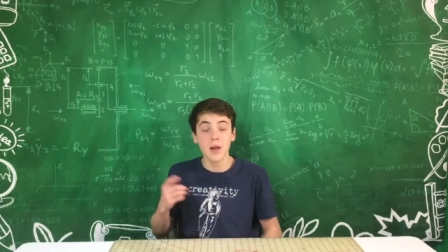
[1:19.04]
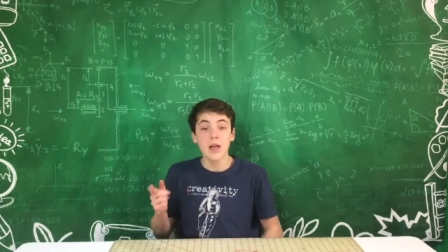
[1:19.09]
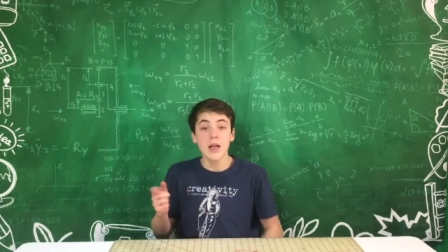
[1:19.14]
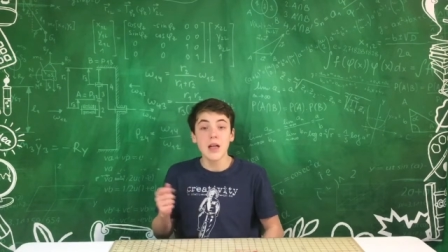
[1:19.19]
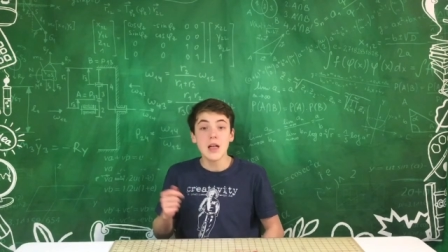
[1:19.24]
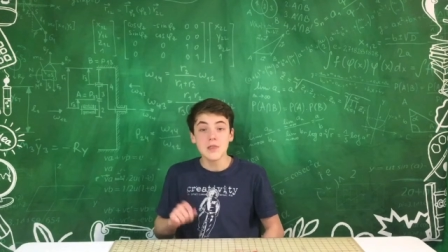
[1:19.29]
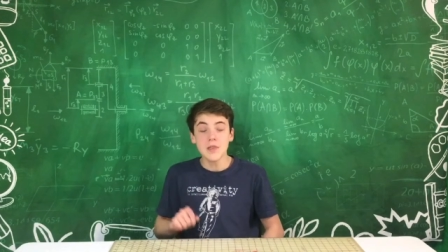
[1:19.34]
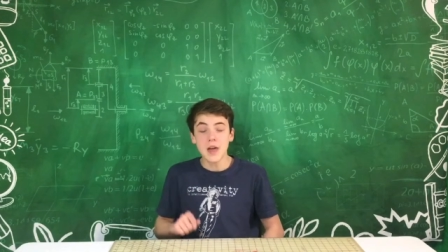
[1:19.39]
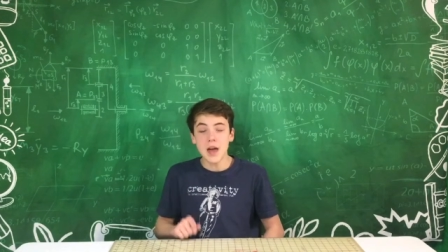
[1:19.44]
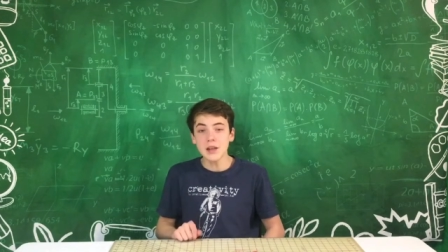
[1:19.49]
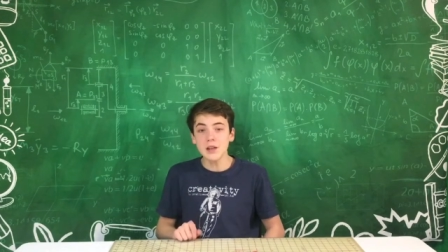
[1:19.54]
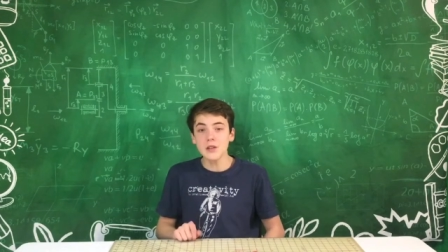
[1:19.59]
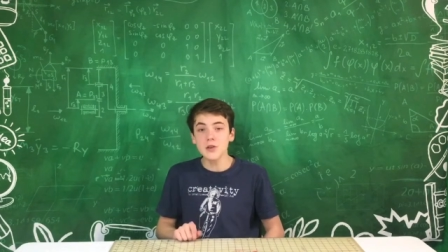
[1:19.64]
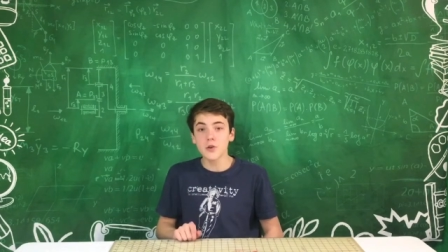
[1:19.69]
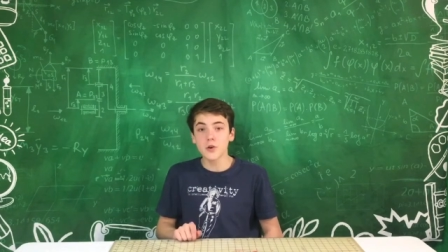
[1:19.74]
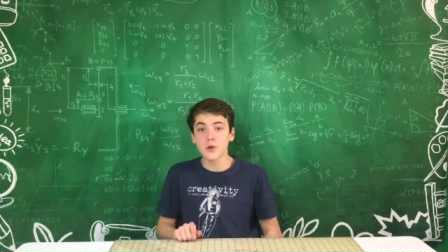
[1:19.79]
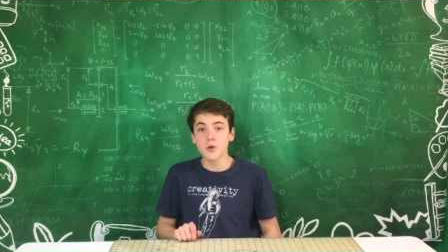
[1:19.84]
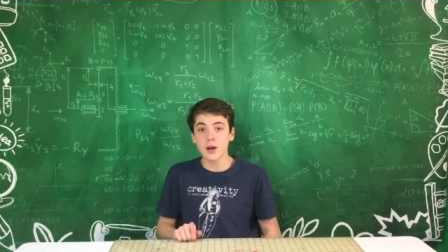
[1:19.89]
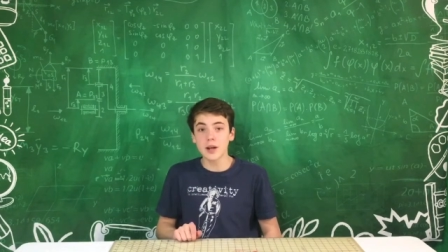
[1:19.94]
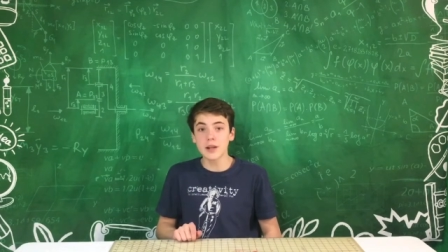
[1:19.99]
Then you're
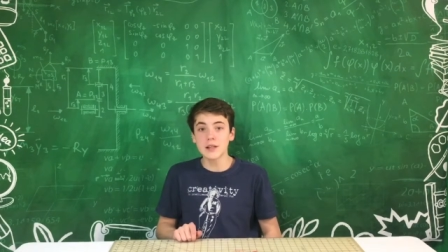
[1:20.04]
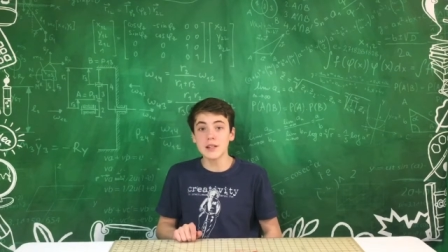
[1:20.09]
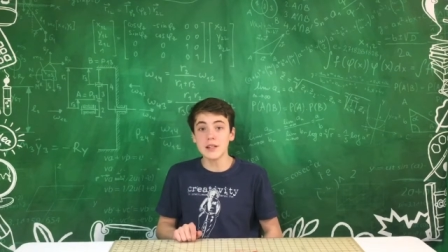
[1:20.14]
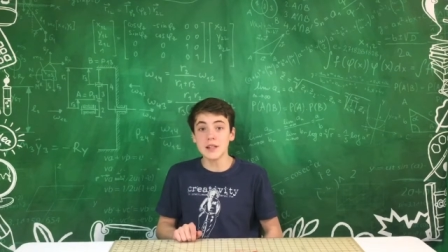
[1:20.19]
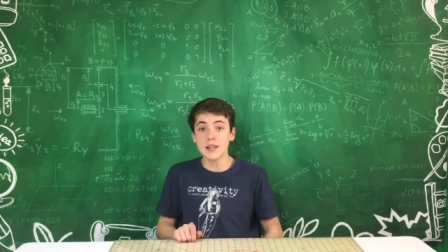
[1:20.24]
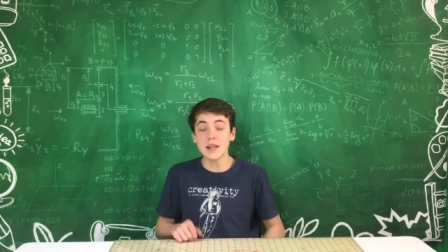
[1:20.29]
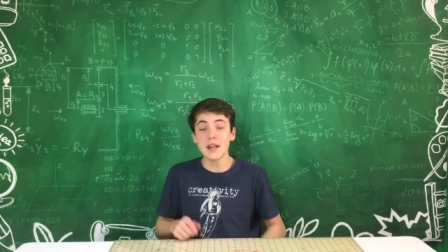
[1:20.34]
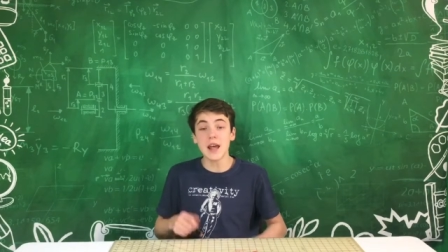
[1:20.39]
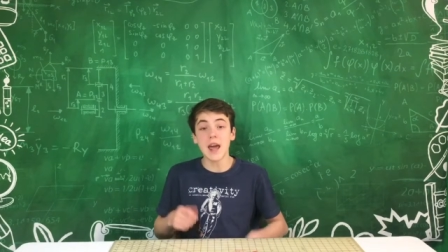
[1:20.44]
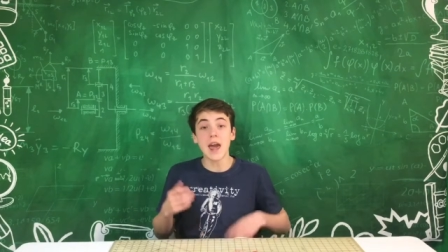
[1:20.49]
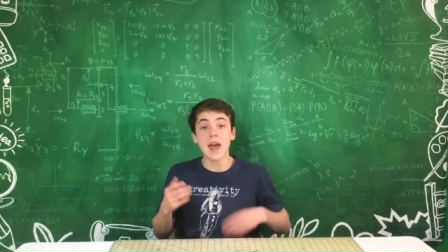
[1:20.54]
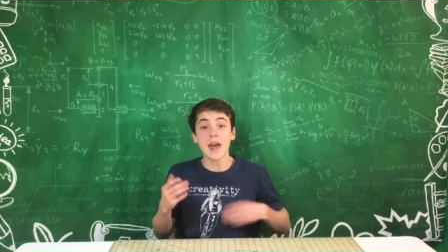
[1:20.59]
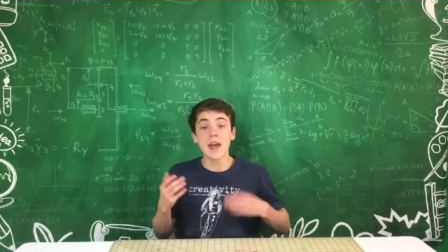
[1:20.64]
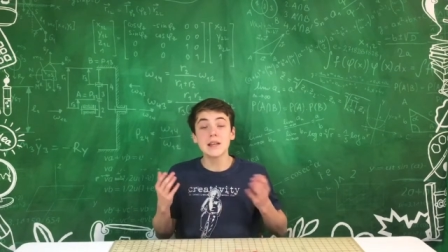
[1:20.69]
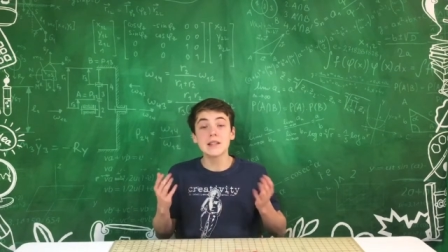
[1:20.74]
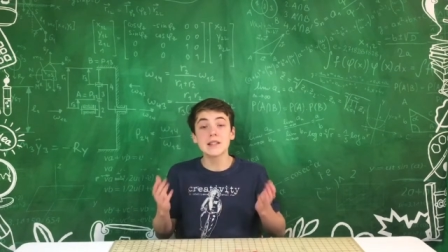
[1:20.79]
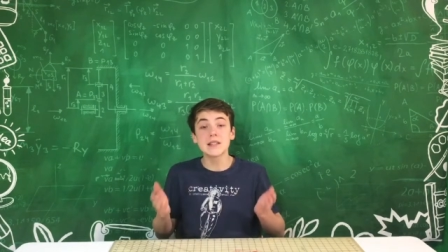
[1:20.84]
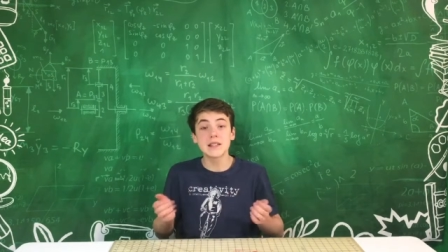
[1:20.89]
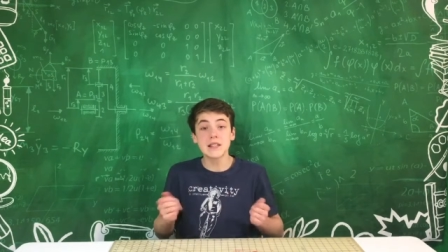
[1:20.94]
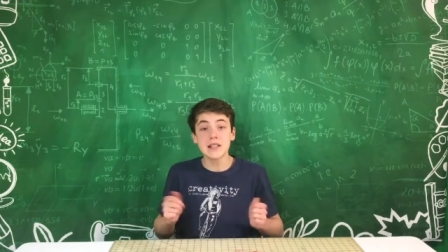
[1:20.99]
going to need a
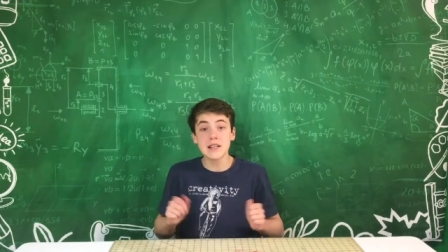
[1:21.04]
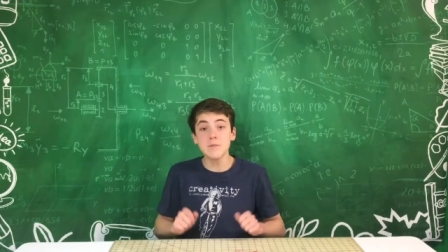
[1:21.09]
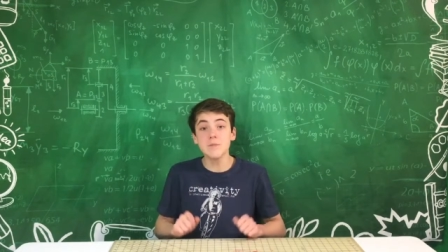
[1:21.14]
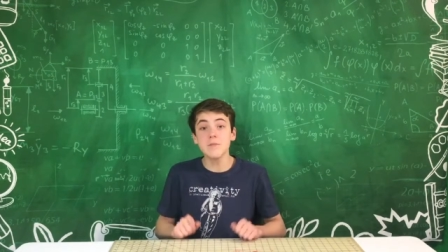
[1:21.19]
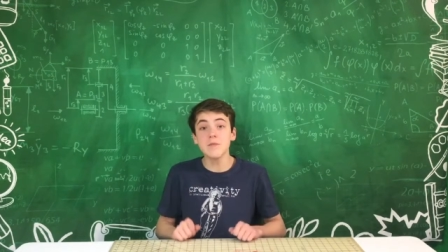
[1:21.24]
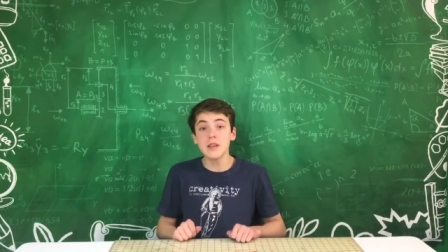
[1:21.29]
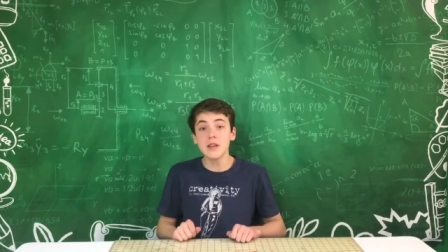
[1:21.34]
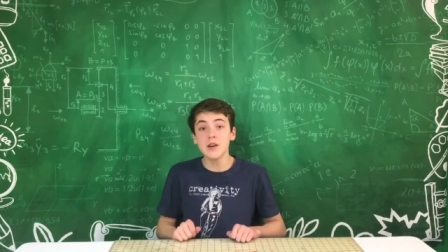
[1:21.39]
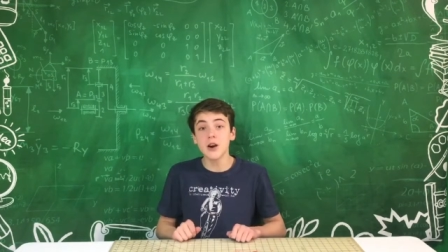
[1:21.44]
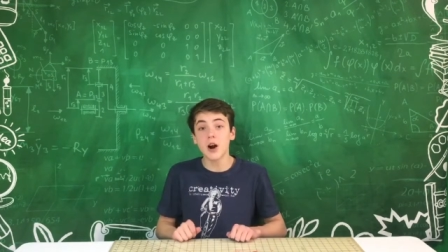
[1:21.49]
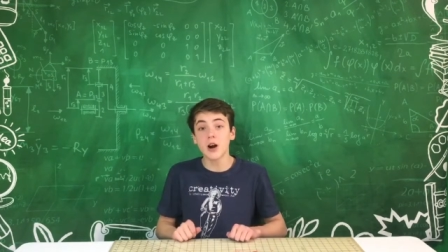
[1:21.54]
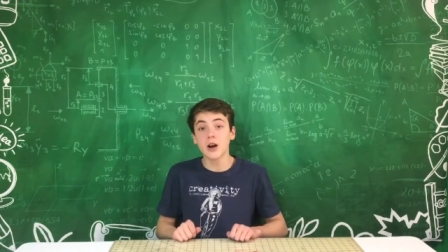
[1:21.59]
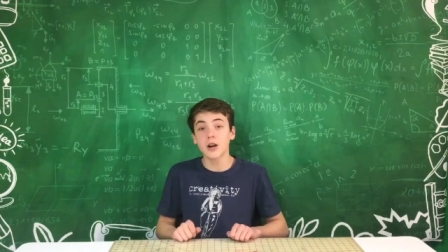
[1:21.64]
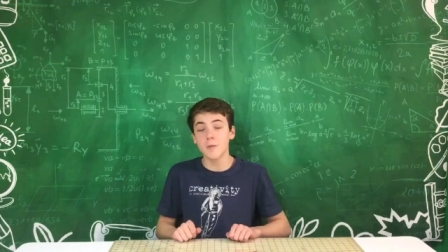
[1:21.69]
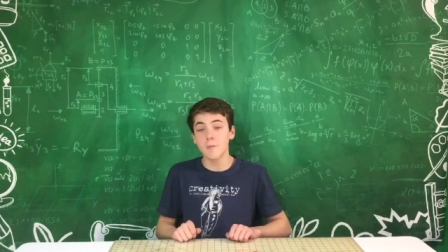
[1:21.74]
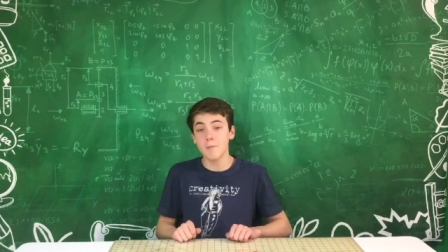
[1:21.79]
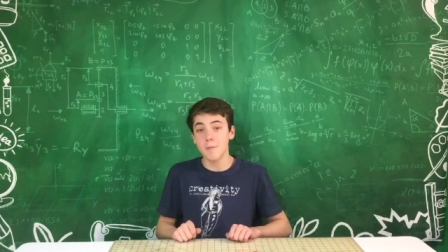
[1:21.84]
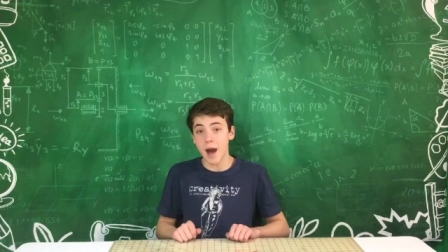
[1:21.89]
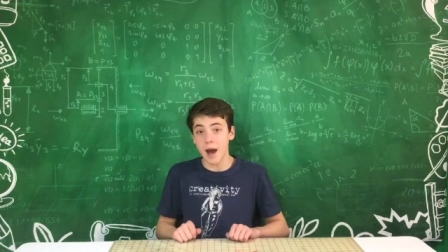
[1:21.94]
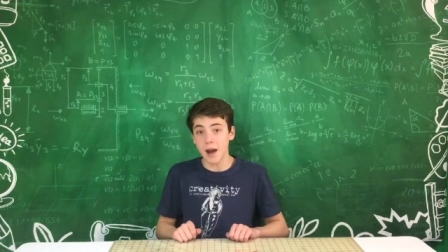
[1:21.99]
Steam VR
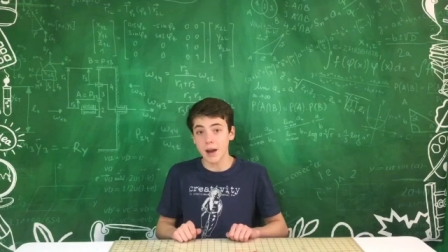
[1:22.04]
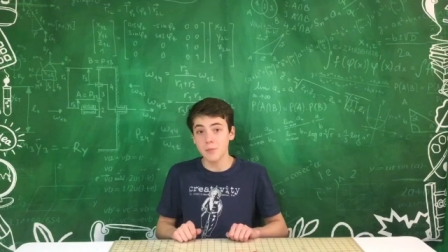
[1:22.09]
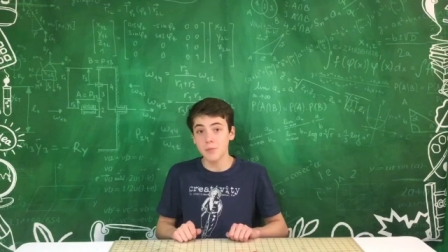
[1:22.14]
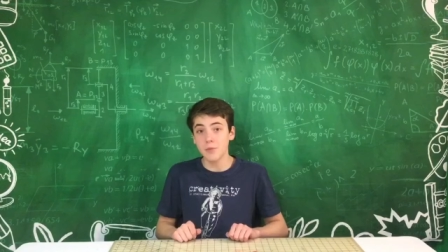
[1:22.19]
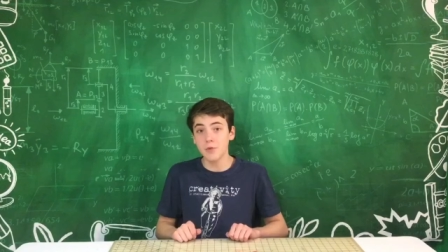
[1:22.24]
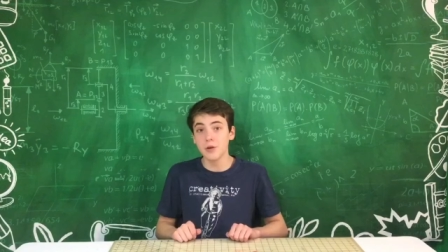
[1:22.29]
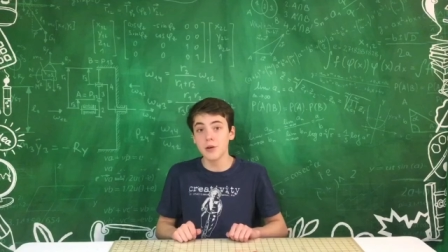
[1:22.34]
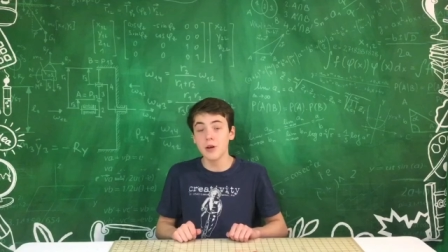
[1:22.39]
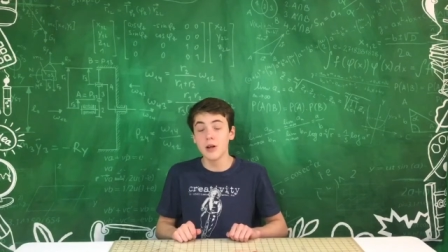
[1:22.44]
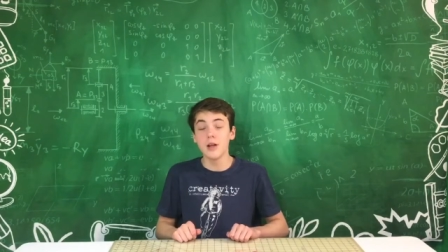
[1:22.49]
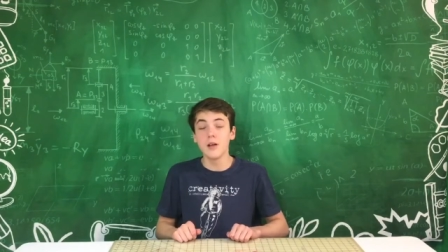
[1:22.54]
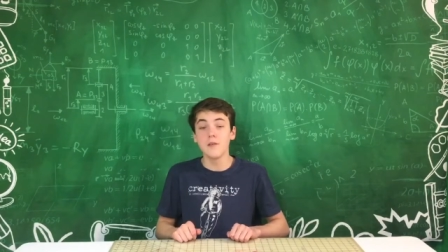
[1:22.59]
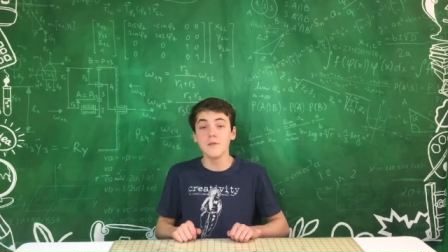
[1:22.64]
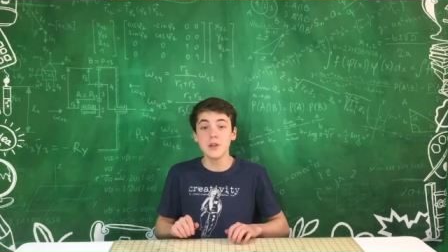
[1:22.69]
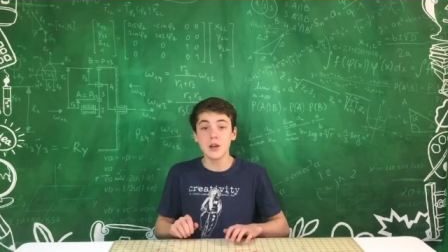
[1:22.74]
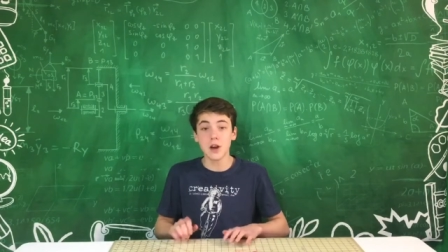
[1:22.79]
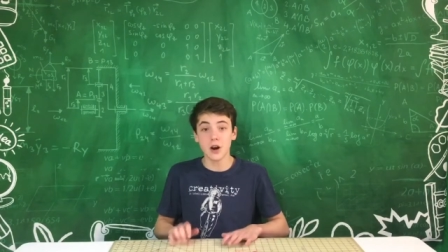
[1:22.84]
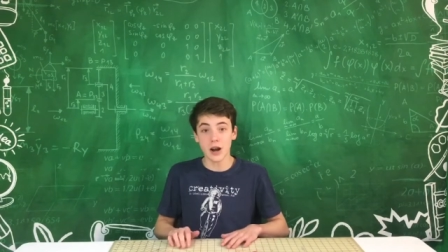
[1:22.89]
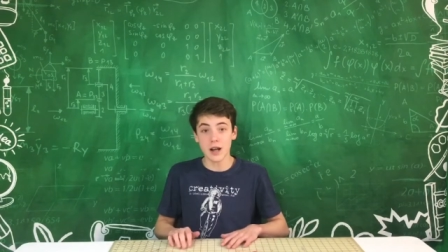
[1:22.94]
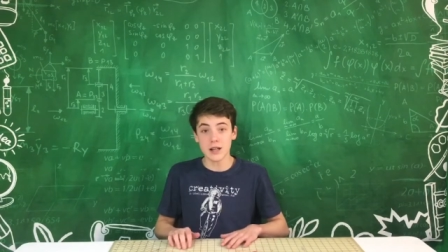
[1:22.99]
compatible
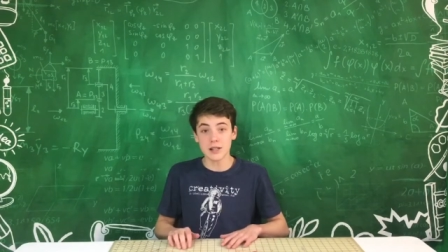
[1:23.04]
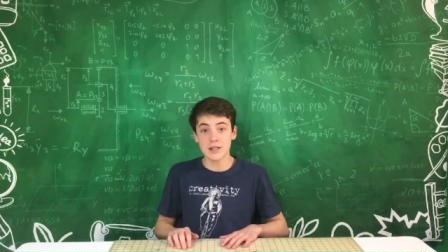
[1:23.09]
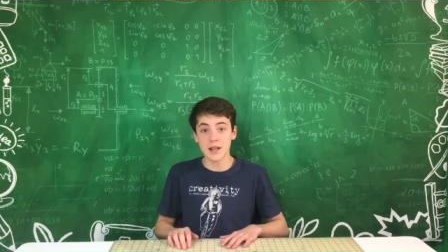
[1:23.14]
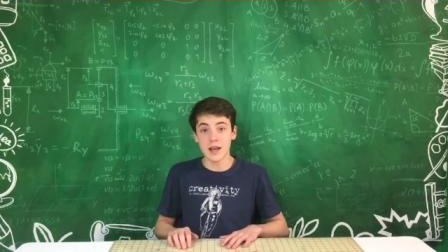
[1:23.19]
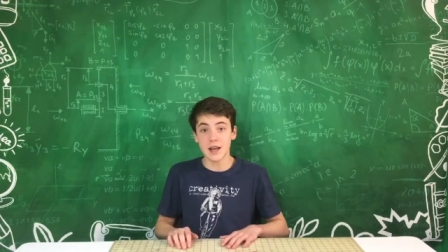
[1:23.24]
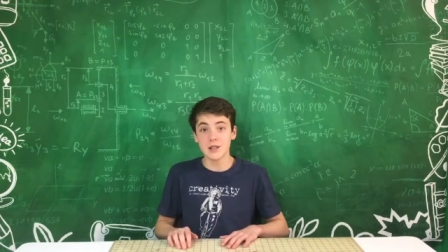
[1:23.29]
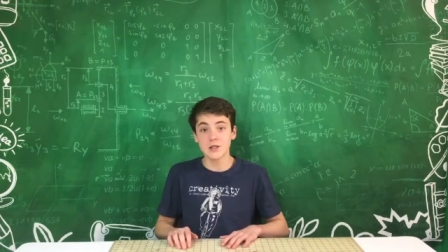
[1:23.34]
VR headset.